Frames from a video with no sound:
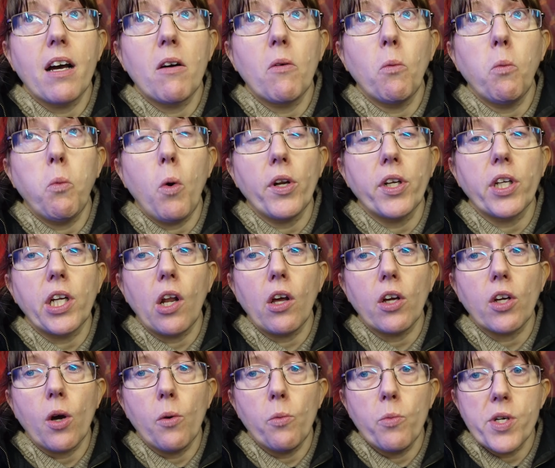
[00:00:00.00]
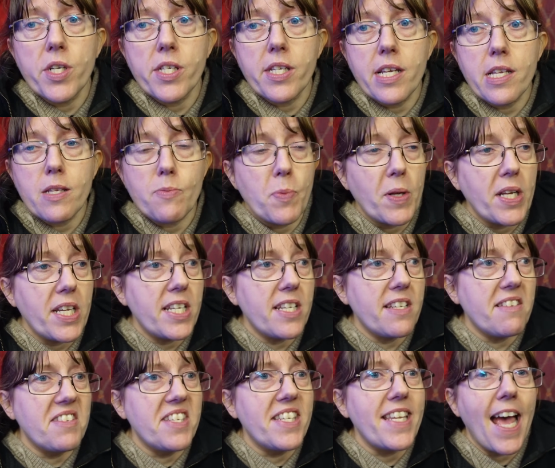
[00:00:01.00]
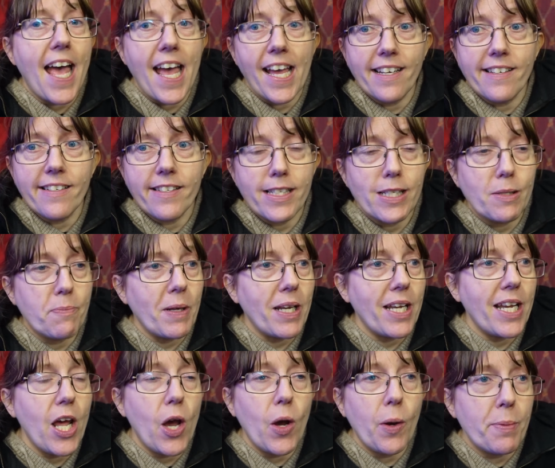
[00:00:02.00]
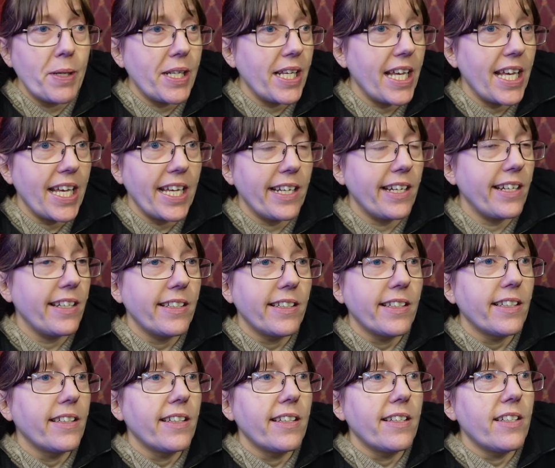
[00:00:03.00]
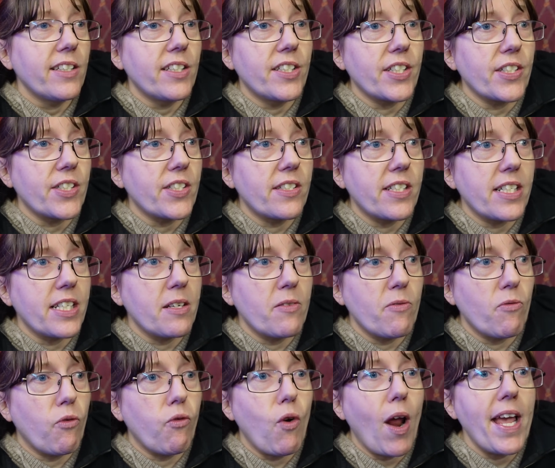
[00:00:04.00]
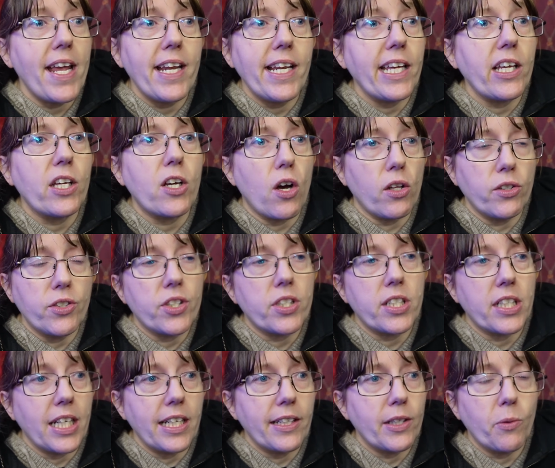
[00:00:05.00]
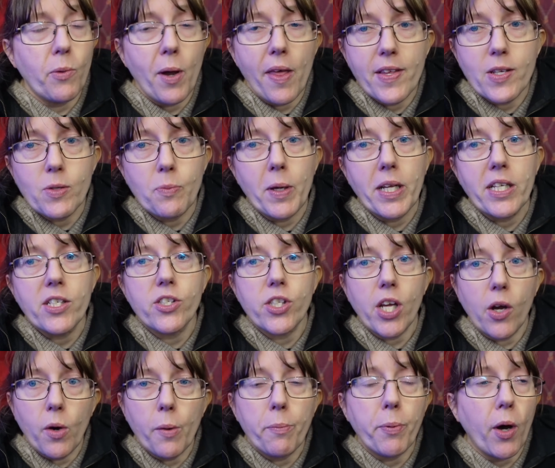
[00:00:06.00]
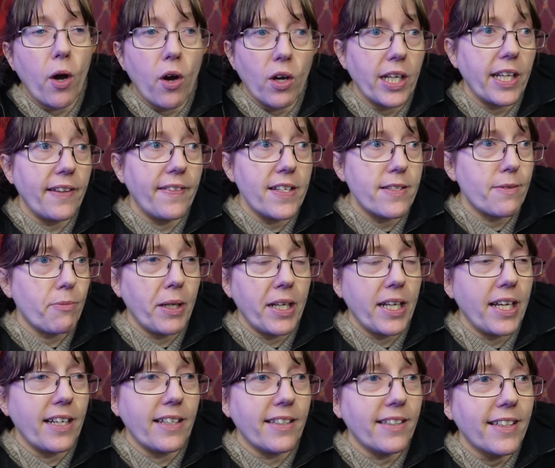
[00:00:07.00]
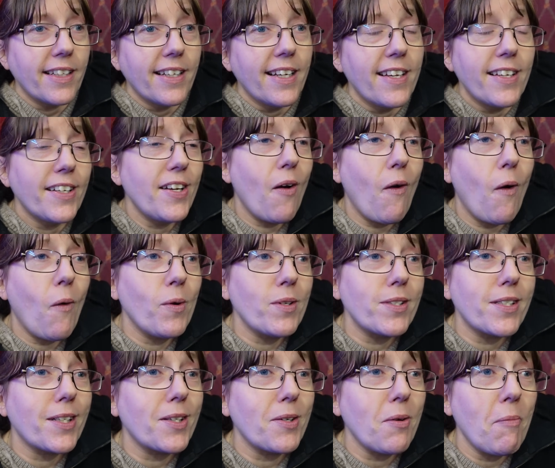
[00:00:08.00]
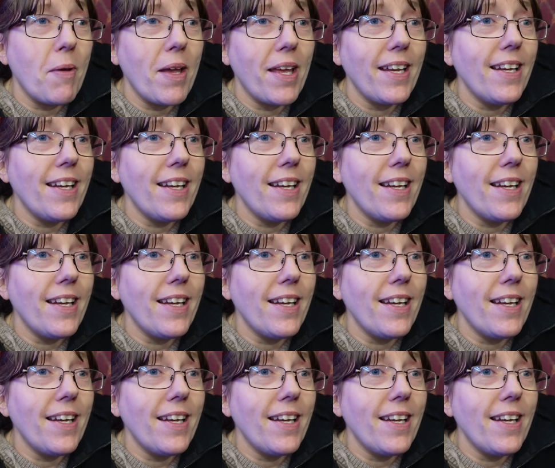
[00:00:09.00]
1 o'clock onwards it's been dead, there's been nobody in, just raining constantly. The weather's been so appalling this winter. No one wants to come